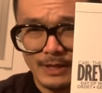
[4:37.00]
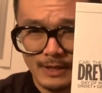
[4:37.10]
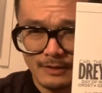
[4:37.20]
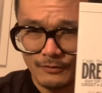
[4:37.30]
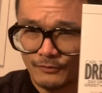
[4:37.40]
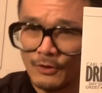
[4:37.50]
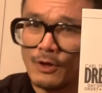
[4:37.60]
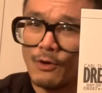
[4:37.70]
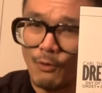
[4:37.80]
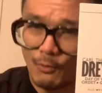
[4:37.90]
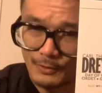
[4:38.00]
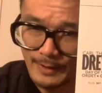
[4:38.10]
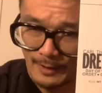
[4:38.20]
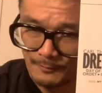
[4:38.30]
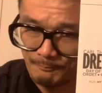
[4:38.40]
is
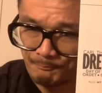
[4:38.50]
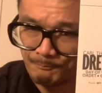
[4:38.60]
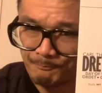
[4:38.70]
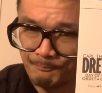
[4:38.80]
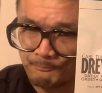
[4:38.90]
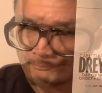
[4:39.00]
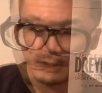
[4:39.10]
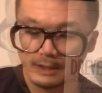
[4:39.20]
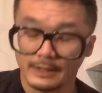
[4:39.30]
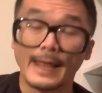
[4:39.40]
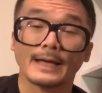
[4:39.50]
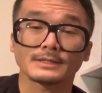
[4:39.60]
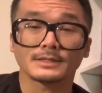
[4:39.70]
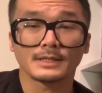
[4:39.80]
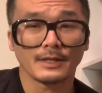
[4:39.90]
Ordet.
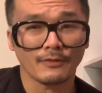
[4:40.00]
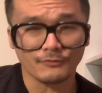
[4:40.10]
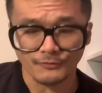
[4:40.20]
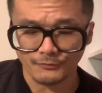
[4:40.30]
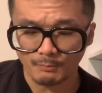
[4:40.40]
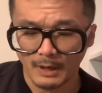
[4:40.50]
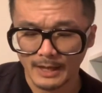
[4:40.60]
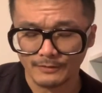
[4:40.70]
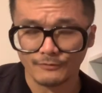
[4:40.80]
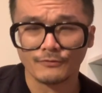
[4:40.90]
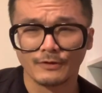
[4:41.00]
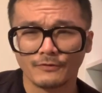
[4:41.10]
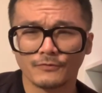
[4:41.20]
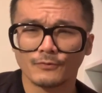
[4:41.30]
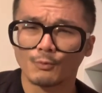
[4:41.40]
Next, this is Spine
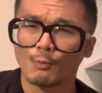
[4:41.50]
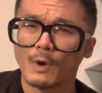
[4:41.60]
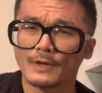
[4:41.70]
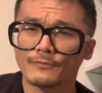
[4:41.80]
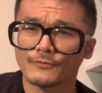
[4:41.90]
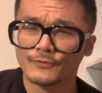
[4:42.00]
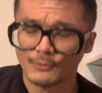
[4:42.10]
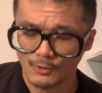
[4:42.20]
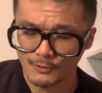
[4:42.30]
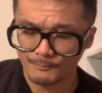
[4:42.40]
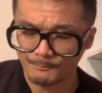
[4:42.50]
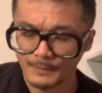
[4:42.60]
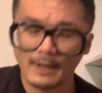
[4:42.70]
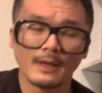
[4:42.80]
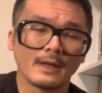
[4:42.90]
610.
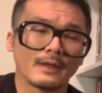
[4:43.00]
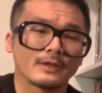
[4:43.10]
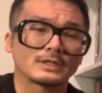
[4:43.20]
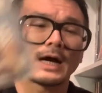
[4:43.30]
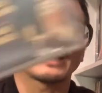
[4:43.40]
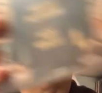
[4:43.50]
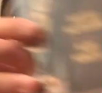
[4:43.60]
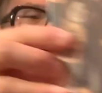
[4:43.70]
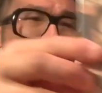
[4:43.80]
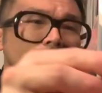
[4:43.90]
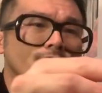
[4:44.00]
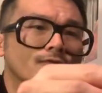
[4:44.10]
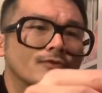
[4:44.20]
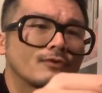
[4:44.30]
The title is